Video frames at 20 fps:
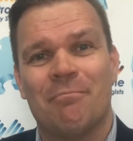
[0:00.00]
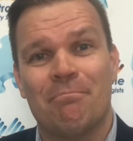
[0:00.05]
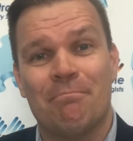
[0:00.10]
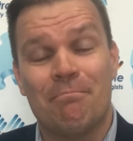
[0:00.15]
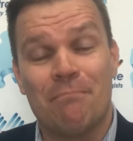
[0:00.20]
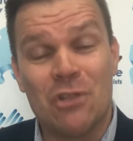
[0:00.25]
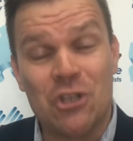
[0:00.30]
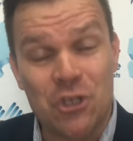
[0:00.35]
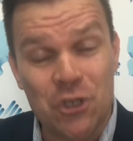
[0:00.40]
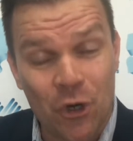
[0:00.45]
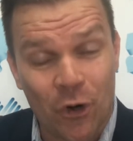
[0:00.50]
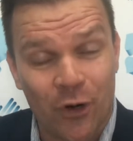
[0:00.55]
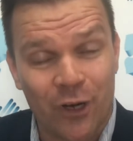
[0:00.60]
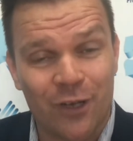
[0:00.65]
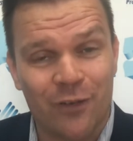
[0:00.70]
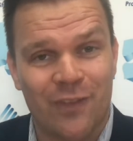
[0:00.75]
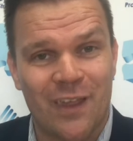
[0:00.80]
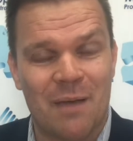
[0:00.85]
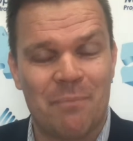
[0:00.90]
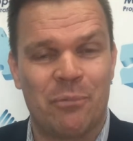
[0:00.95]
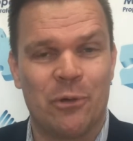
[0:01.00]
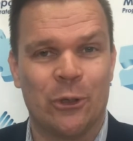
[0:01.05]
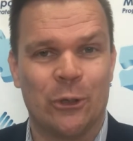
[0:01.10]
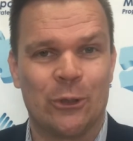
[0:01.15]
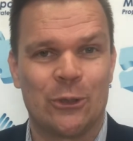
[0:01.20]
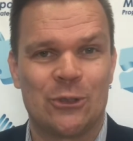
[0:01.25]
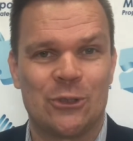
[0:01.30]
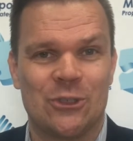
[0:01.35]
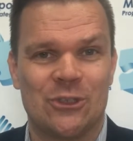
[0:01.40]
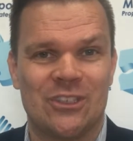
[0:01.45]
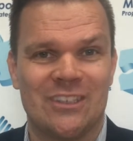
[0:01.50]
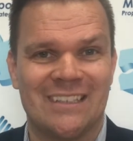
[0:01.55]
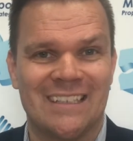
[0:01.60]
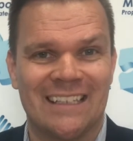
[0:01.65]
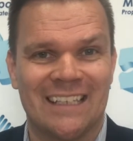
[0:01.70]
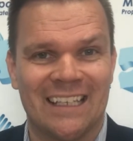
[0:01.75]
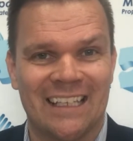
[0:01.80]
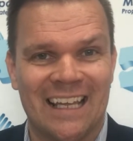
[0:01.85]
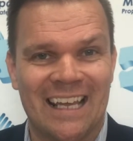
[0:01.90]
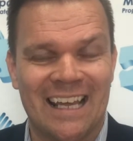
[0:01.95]
majority of that purchase is
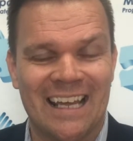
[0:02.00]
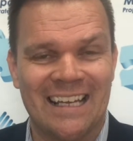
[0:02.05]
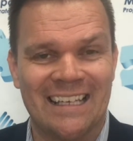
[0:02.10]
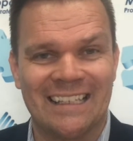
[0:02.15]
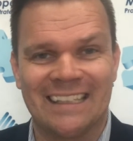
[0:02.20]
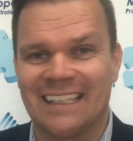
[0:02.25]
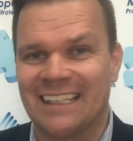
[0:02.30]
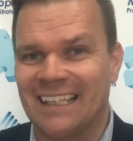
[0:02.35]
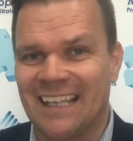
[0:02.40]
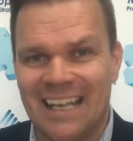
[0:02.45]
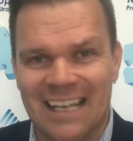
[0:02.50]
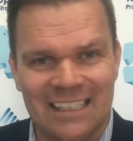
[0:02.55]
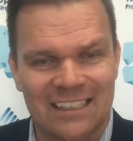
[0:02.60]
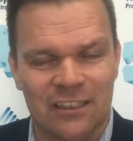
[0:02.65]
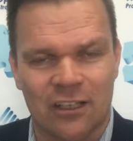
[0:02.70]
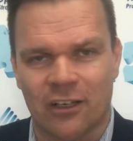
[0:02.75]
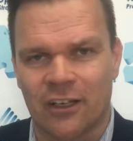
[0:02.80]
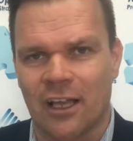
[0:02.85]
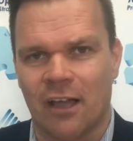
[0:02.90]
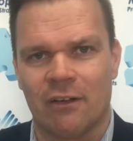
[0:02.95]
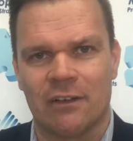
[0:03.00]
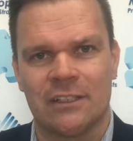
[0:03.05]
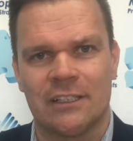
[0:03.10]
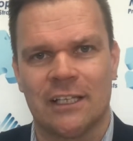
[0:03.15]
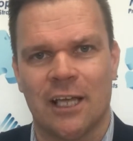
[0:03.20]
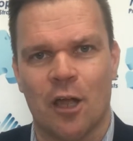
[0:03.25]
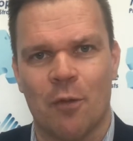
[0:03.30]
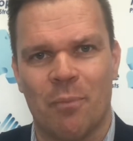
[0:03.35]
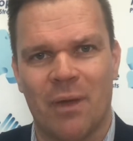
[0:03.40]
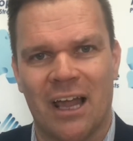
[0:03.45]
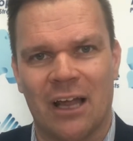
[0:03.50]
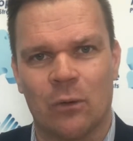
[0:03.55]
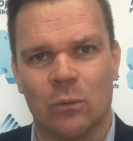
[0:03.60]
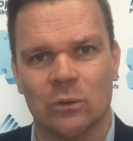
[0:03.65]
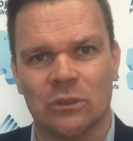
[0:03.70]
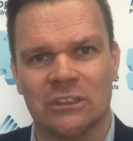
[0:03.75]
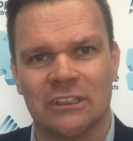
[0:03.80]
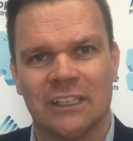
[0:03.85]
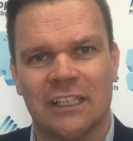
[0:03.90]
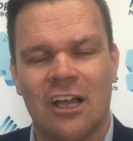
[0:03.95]
in the land, and the land's not going to go
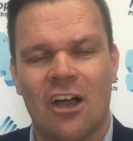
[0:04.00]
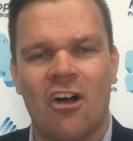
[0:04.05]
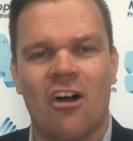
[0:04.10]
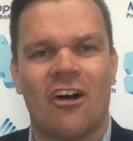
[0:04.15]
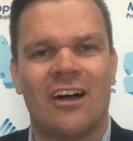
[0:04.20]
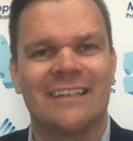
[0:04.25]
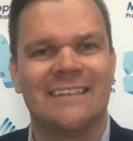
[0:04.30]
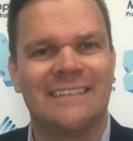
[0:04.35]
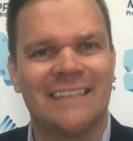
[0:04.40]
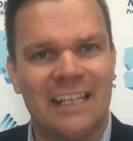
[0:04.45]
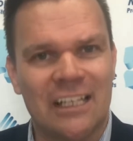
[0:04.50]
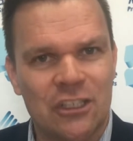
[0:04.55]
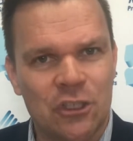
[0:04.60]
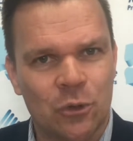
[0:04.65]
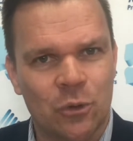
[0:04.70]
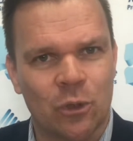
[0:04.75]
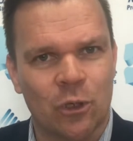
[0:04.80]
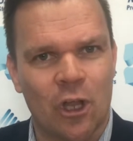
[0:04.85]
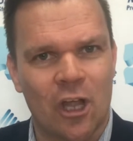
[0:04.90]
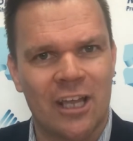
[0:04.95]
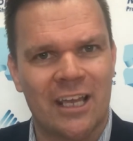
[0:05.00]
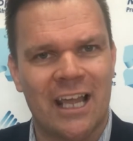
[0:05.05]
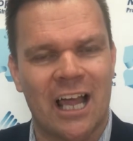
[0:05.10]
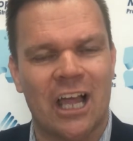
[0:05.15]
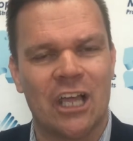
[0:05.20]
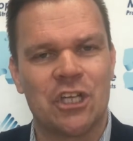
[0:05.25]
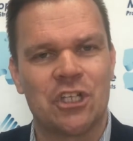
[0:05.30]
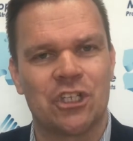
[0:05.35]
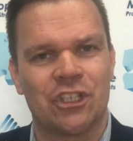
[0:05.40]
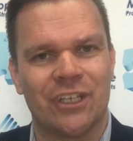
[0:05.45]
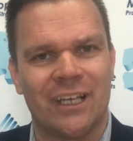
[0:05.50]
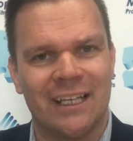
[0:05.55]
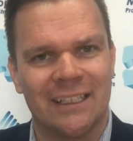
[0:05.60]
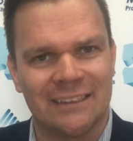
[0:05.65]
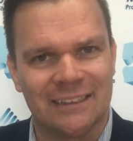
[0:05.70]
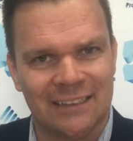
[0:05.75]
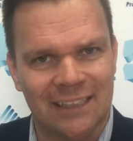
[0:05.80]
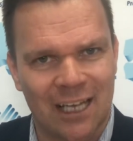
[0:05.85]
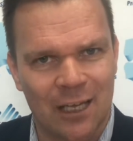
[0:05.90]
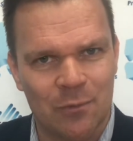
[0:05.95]
backwards. Identical location
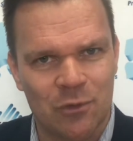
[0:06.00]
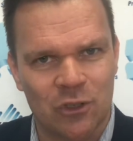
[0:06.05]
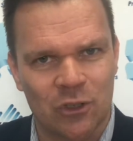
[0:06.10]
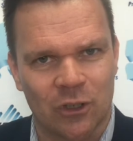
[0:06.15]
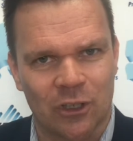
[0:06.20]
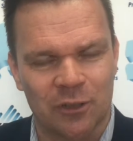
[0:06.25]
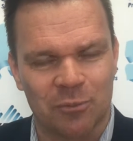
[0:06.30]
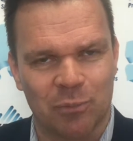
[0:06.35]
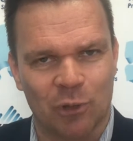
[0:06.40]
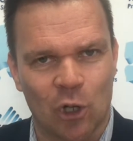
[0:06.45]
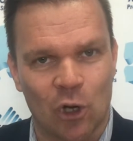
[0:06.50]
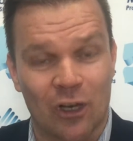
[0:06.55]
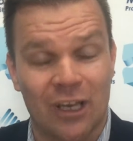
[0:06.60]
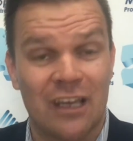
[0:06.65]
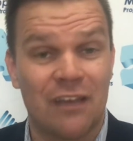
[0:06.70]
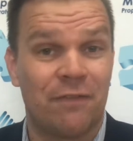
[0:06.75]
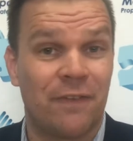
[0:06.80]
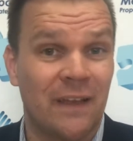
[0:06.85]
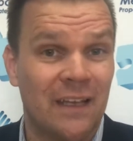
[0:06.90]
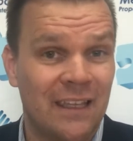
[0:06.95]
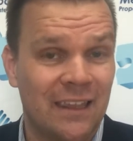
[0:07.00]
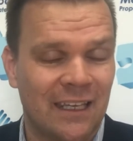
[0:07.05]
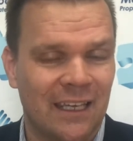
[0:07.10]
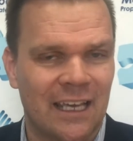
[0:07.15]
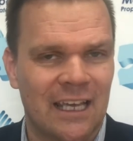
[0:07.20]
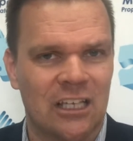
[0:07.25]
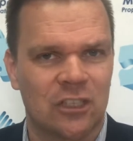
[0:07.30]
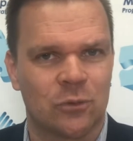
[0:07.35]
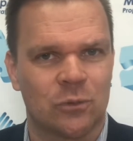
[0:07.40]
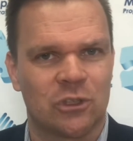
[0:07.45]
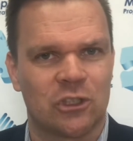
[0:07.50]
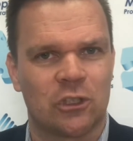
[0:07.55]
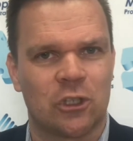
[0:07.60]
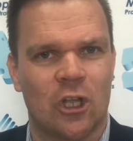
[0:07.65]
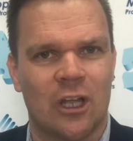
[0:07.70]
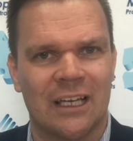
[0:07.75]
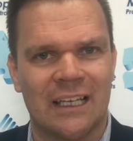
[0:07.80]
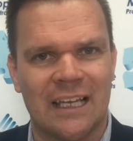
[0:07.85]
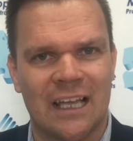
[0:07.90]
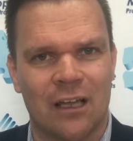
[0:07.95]
and same size block. If anything else was
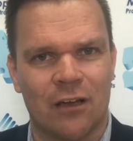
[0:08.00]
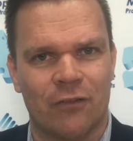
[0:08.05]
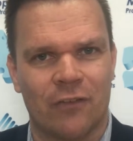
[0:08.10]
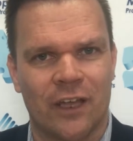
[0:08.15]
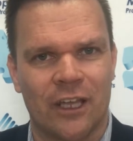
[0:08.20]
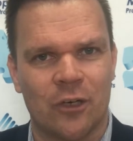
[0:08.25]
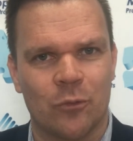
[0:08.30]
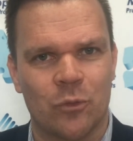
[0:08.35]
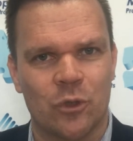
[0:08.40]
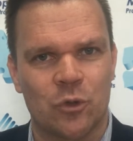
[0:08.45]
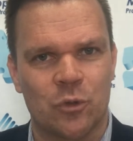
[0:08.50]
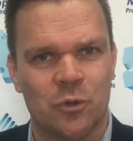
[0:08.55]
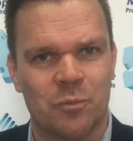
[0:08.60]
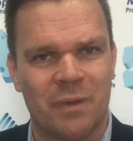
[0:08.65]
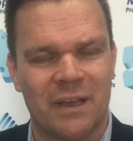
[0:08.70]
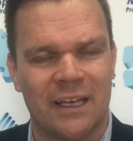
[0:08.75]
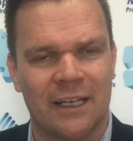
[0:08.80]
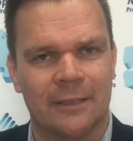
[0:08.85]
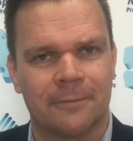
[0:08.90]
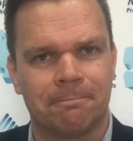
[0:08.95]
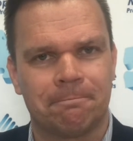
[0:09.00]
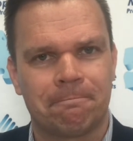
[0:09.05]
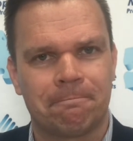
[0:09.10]
slightly elevated, which was better.